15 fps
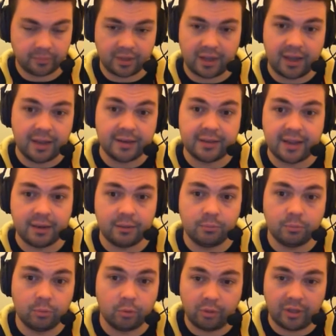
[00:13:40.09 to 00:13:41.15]
and
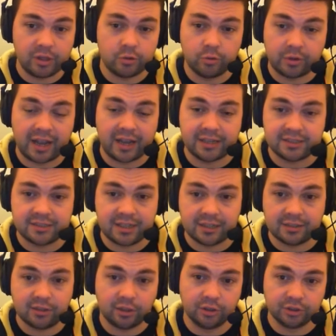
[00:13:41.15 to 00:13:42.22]
then we'll let you guys
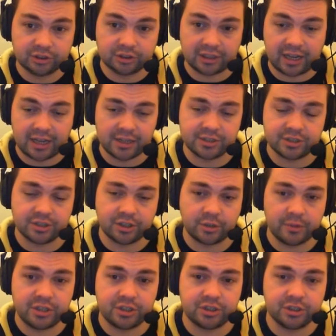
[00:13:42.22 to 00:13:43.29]
take turns answering the
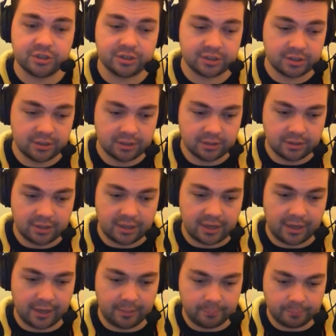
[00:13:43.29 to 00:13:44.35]
questions.
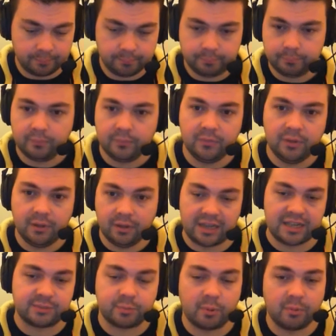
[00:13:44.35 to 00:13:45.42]

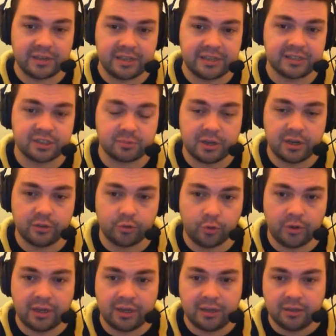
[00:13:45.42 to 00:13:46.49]
It's probably the easiest way of
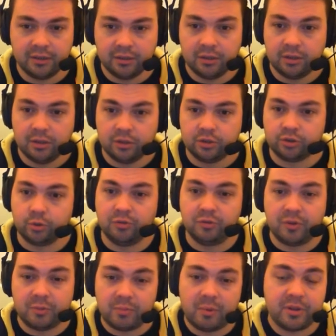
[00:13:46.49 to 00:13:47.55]
doing it. So if
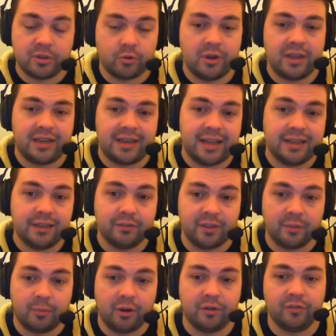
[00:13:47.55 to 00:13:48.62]
we maybe do it at the end of
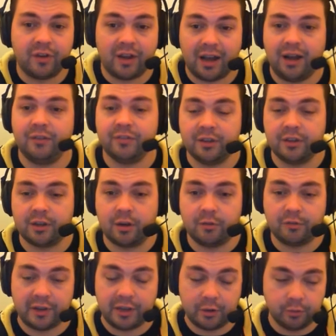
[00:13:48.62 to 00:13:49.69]
the month after the cup
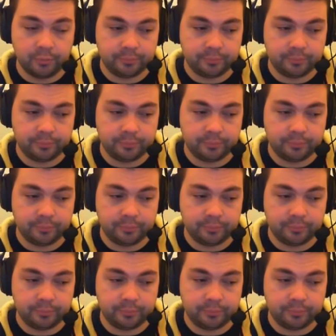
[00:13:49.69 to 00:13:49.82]
final,